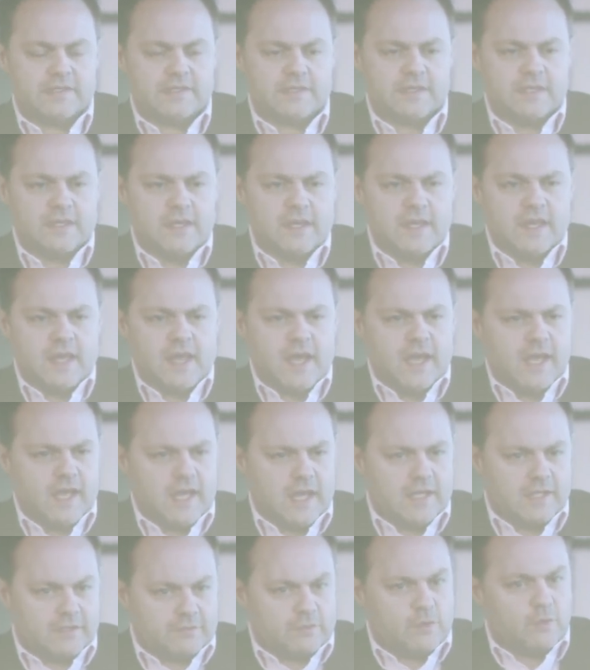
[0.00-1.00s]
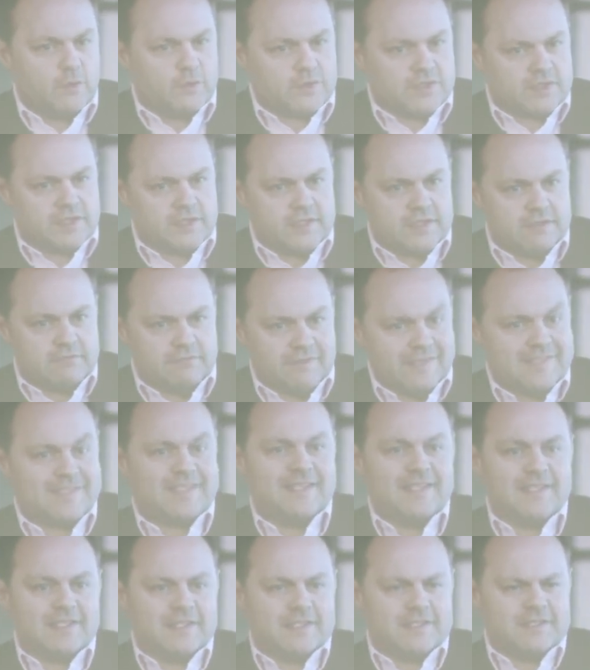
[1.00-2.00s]
He is pretty much just saying it's a
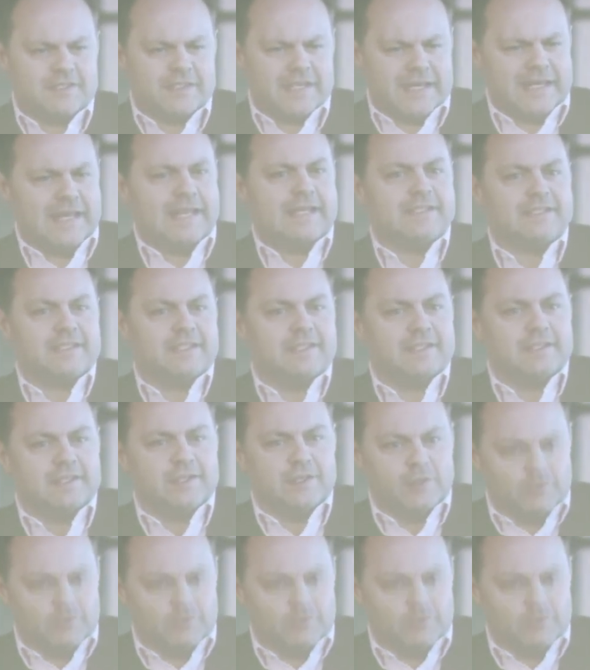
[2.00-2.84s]
really good approach.